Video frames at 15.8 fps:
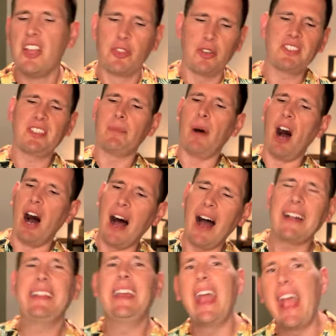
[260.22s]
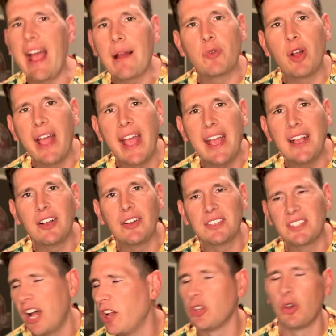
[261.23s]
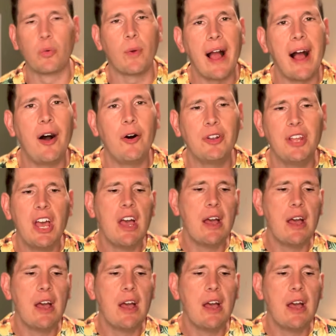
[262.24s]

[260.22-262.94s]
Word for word: There's some odd camera angles all around,